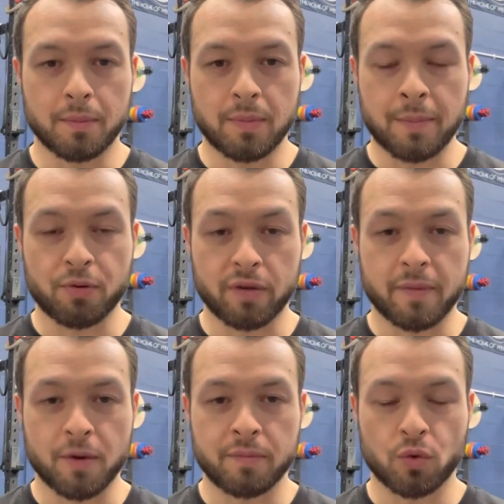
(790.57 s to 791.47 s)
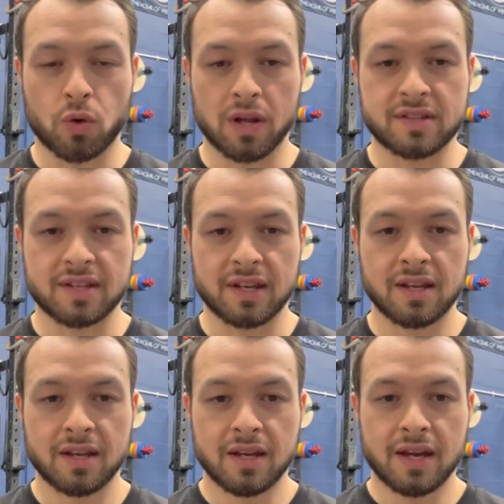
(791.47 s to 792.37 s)
improving movement
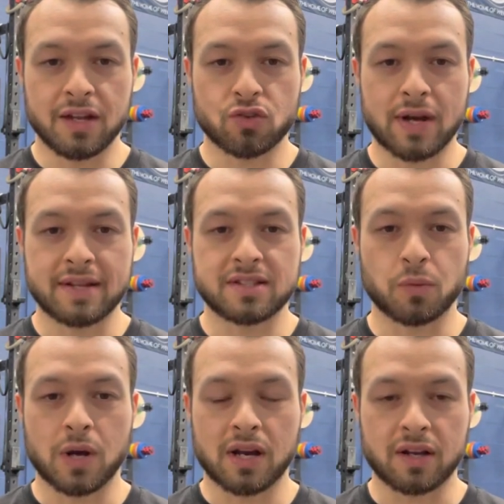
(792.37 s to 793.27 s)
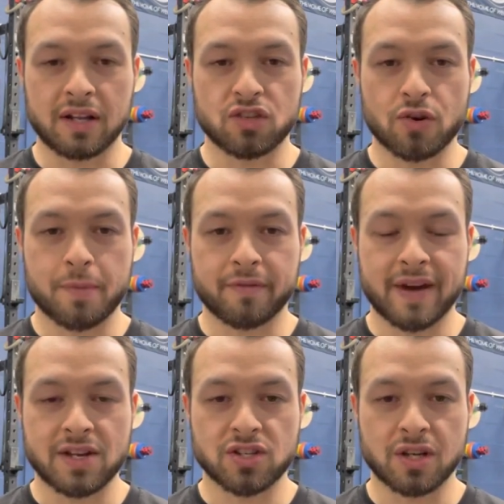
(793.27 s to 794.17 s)
quality and trying to work on injury
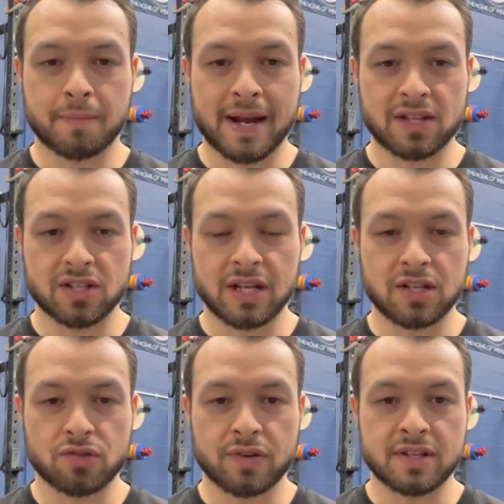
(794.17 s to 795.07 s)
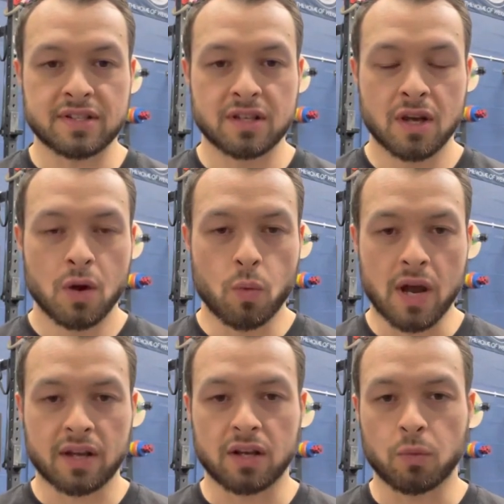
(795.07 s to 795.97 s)
prevention, managing injuries,
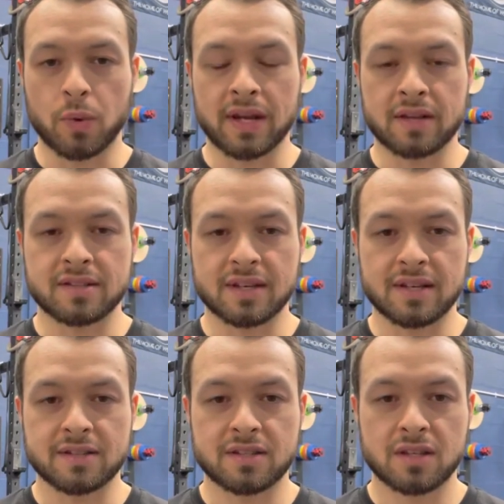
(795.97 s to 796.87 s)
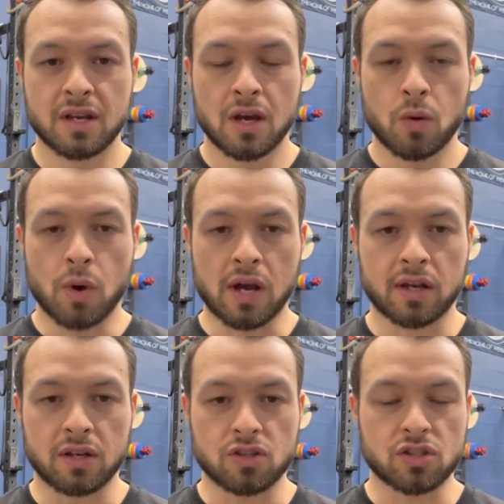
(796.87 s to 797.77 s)
working on weaknesses,
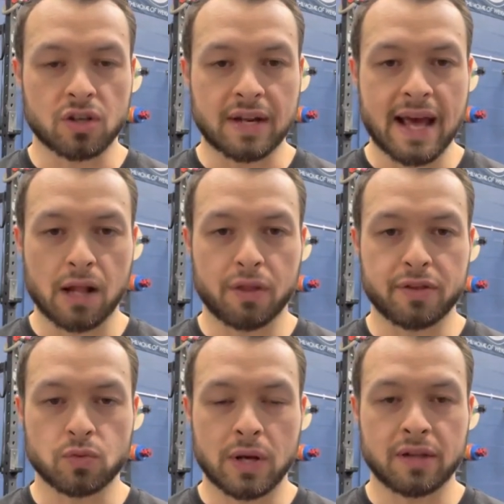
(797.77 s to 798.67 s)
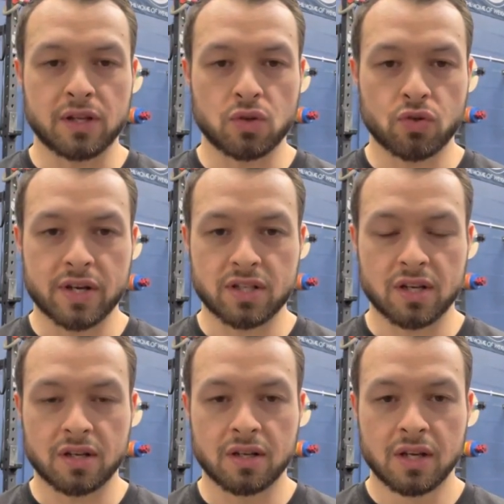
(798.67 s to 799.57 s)
working just on health as well,
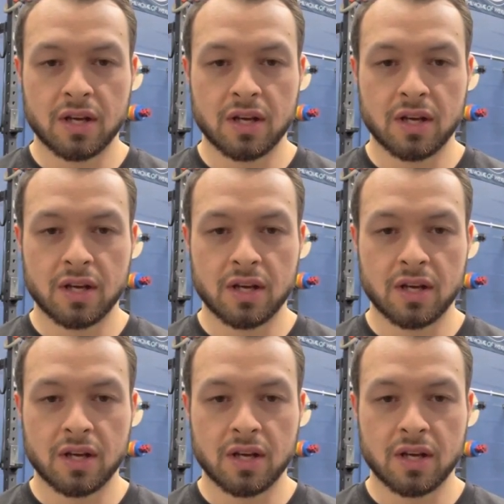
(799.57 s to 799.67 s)
nutrition.